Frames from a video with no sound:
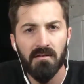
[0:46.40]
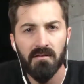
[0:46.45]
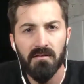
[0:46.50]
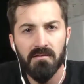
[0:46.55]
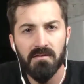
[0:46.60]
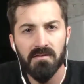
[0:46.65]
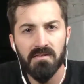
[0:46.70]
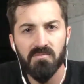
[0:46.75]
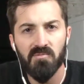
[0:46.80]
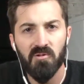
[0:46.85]

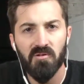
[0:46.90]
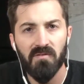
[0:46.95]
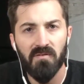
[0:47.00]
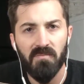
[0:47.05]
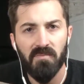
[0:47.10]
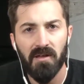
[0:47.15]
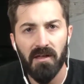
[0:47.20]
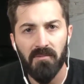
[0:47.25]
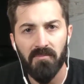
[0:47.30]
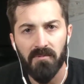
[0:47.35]
This is more of a
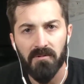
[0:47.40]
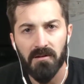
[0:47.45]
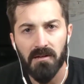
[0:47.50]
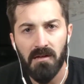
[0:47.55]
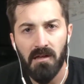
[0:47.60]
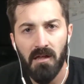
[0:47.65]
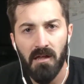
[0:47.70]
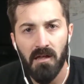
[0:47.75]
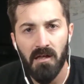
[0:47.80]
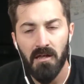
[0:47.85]
paper.
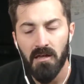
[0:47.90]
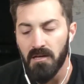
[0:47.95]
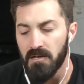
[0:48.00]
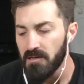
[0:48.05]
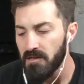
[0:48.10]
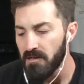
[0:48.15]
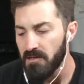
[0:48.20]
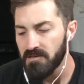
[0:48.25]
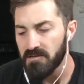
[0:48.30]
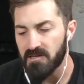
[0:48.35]

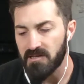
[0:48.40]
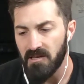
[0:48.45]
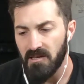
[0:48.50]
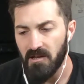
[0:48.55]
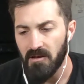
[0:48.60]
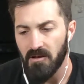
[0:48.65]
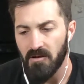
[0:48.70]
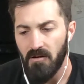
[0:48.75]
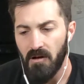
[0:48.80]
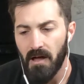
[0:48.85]

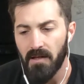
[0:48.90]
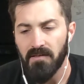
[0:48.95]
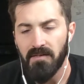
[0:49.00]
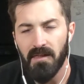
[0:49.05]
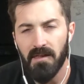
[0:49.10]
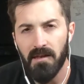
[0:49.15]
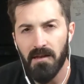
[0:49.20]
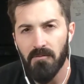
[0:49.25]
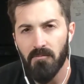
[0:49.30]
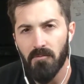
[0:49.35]
So I
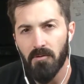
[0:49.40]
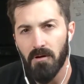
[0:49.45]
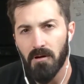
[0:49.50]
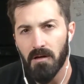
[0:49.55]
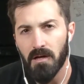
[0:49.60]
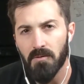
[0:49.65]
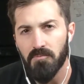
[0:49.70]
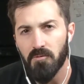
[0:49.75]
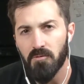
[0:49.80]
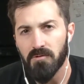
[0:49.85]
did it a
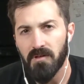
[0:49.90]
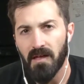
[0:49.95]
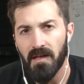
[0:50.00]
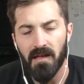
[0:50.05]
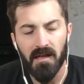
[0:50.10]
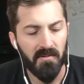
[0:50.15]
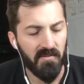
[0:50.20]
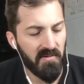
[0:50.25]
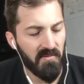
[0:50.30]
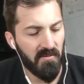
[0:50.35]
couple of
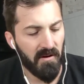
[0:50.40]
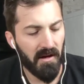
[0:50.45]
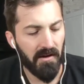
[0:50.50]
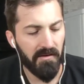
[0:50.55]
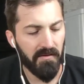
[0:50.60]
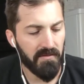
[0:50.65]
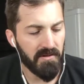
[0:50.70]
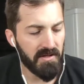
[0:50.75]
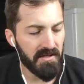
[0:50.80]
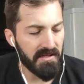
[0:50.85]
times where I
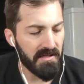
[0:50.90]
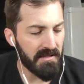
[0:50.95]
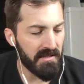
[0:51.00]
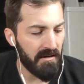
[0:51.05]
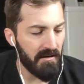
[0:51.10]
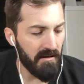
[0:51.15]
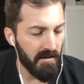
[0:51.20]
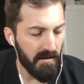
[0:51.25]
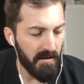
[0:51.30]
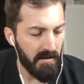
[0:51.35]
would just
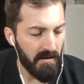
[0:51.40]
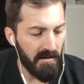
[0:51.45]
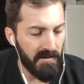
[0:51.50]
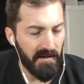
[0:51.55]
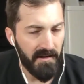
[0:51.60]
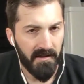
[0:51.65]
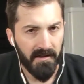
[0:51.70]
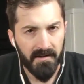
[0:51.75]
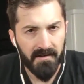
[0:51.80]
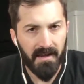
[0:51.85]

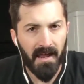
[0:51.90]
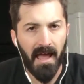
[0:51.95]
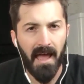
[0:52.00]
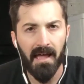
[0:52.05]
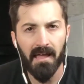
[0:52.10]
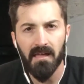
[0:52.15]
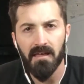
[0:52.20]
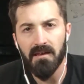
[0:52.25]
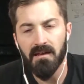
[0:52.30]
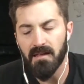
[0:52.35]

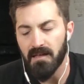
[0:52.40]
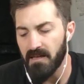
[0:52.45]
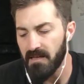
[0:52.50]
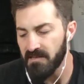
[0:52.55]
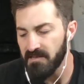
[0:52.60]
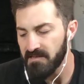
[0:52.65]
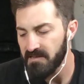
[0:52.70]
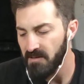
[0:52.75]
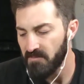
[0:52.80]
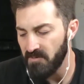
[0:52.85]
tack it
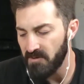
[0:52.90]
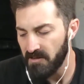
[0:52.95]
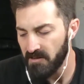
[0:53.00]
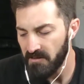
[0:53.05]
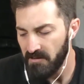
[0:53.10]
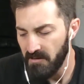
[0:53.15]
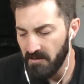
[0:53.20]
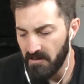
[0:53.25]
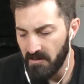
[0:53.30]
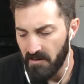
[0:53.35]
against
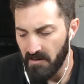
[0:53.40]
something,